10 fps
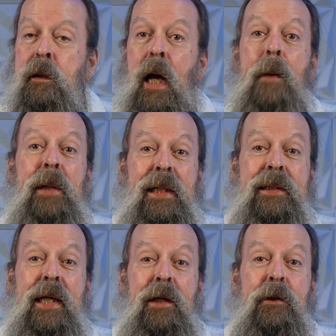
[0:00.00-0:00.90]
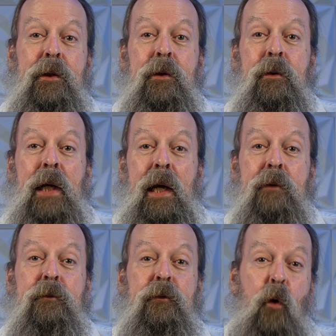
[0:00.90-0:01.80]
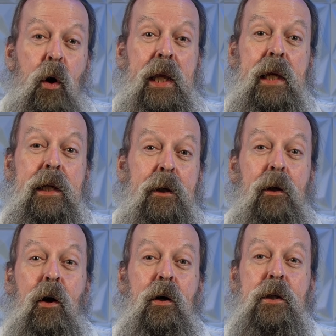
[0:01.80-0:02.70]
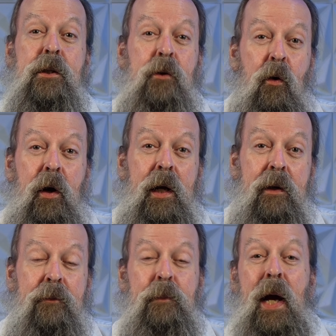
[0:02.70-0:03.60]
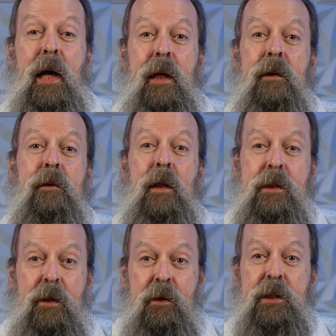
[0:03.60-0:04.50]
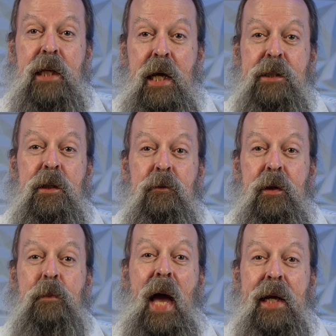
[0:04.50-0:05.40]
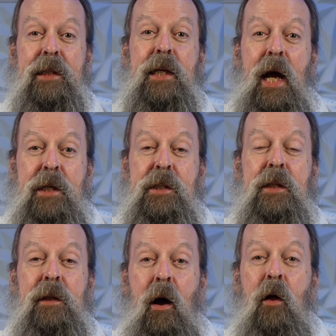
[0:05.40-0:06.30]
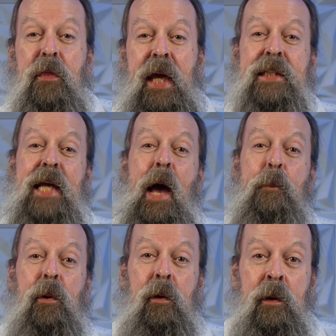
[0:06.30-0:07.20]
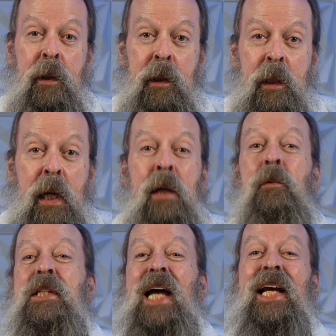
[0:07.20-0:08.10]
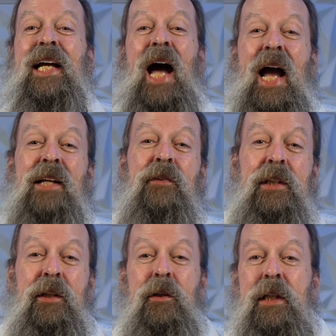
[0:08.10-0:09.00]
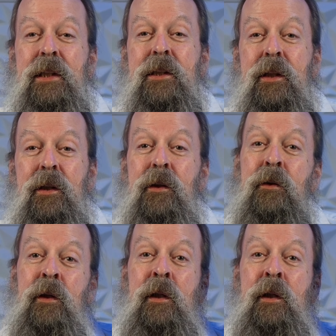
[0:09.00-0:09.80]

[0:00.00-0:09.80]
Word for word: I'm going to tell you a 40 year long story of my association with Macintosh and all things Apple, which I kind of alluded to